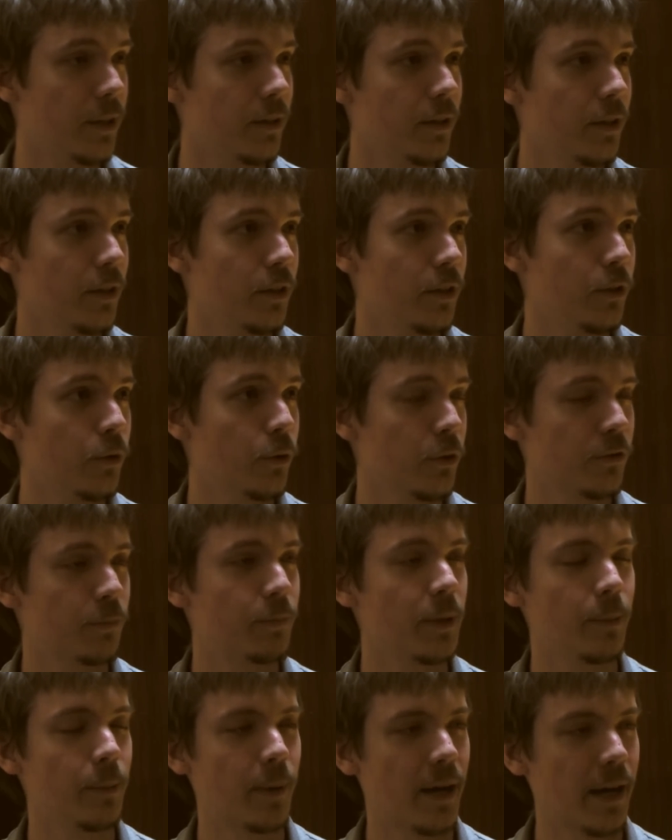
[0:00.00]
Mm-hmm.
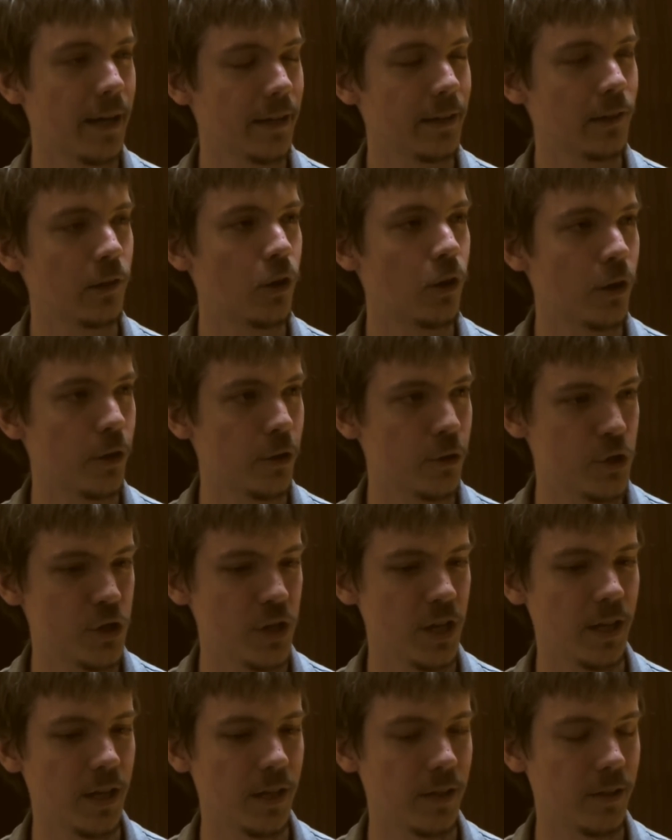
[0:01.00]
USB by and
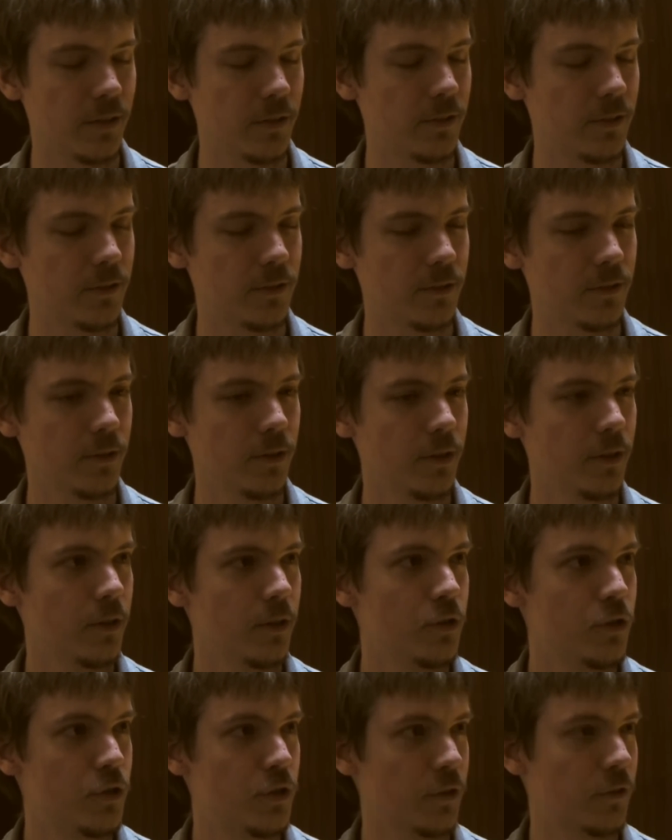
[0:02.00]
large is
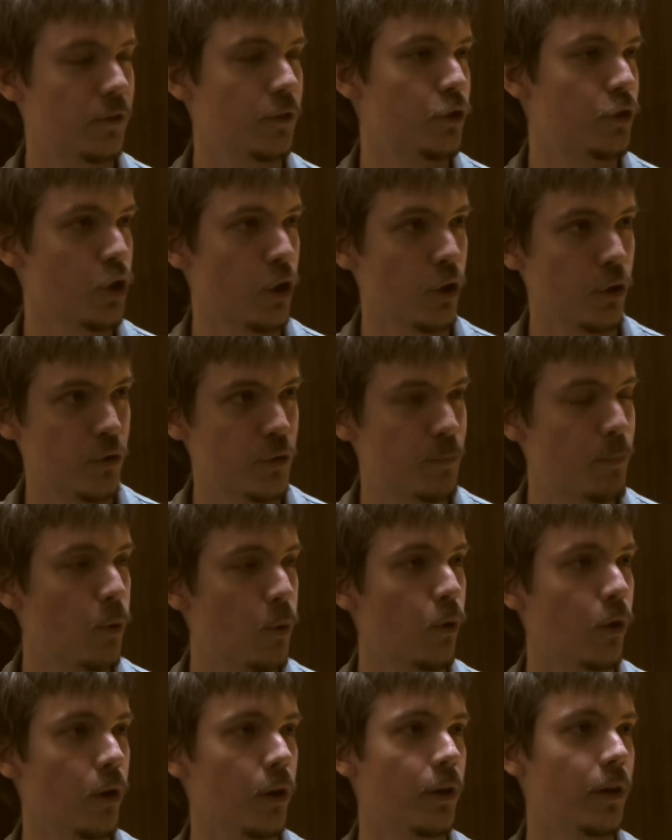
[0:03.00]
just a charge
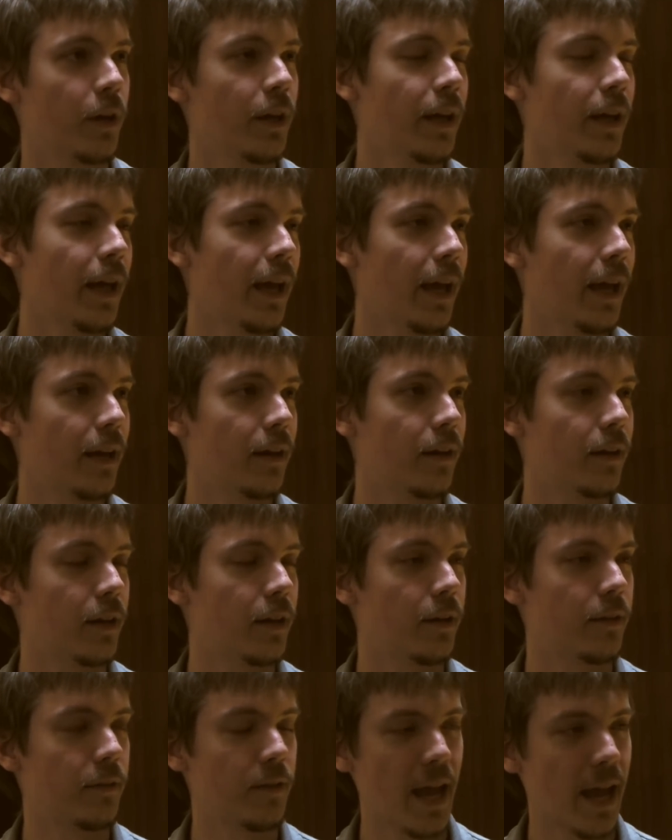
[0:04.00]
port and uh,